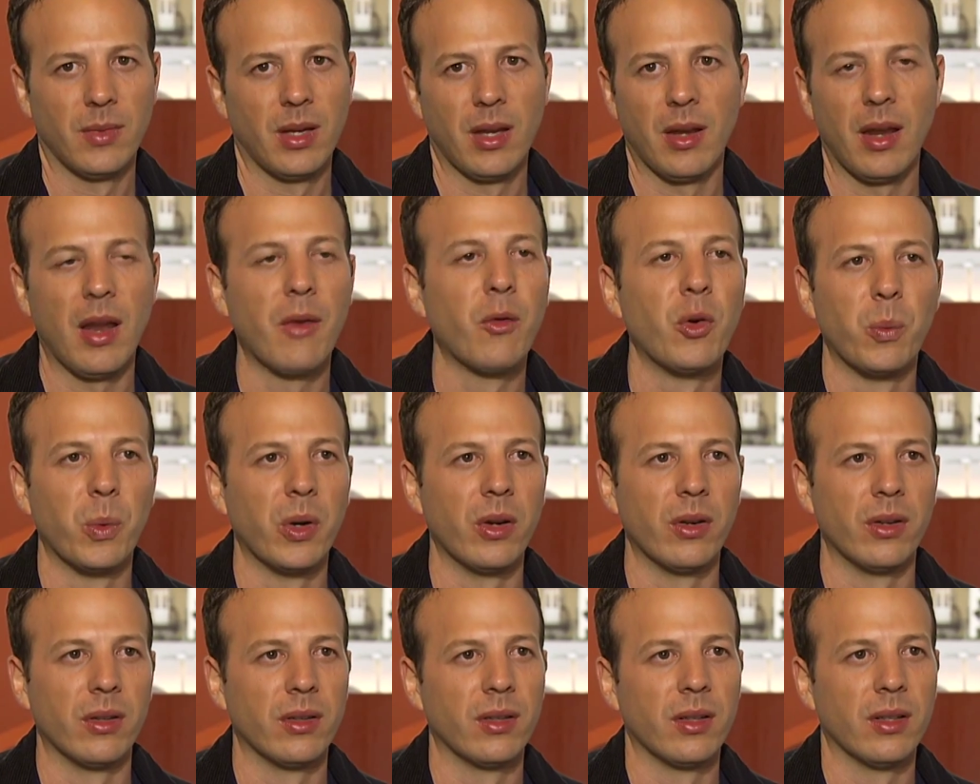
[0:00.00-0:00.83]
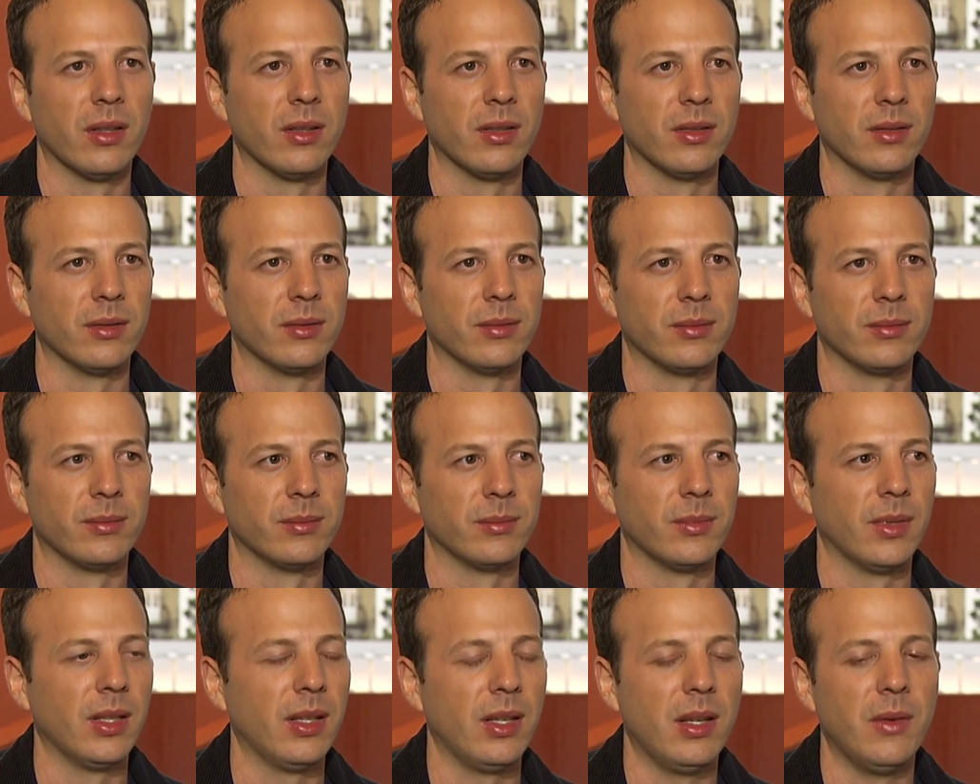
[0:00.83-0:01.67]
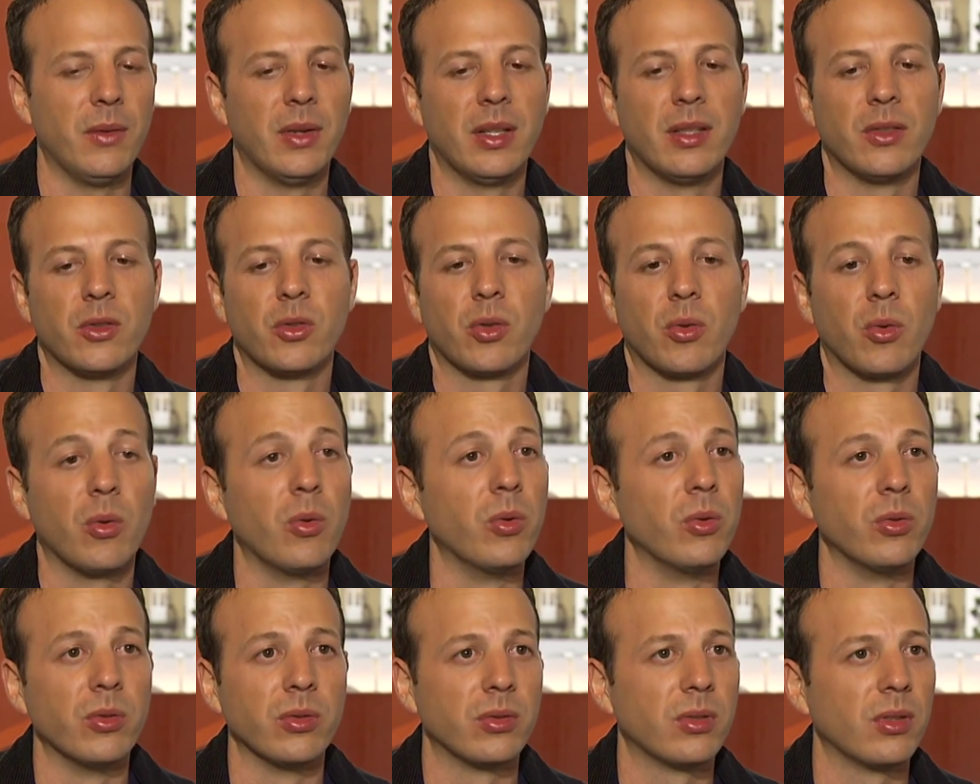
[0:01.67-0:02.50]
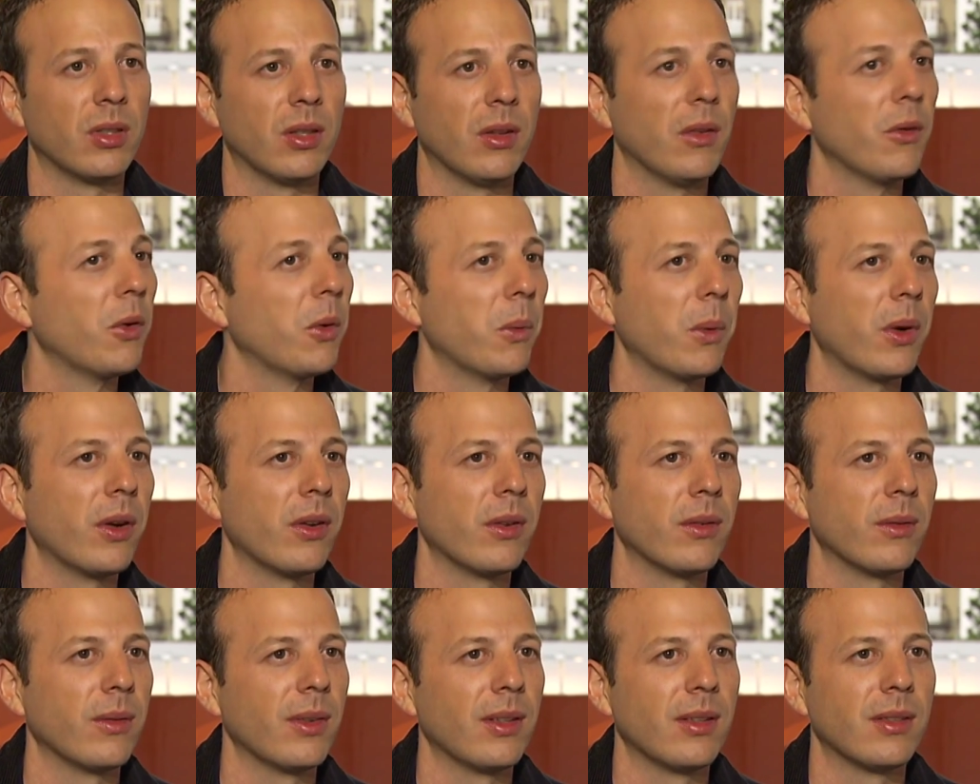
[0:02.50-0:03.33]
everywhere, even schools, everywhere.